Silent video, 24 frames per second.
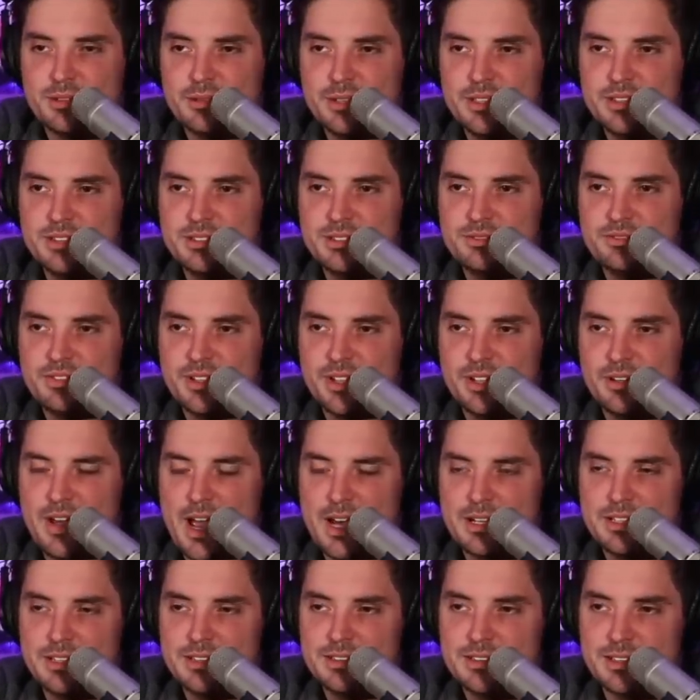the reason for your
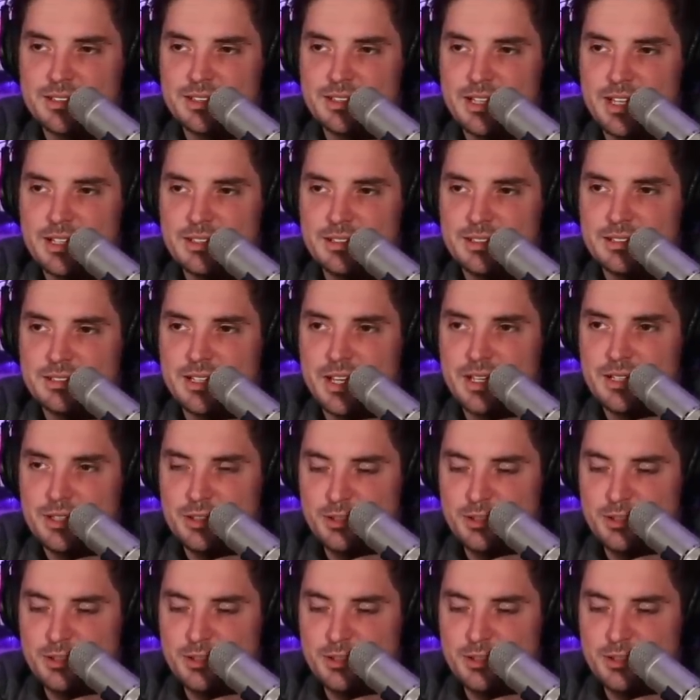acting success is that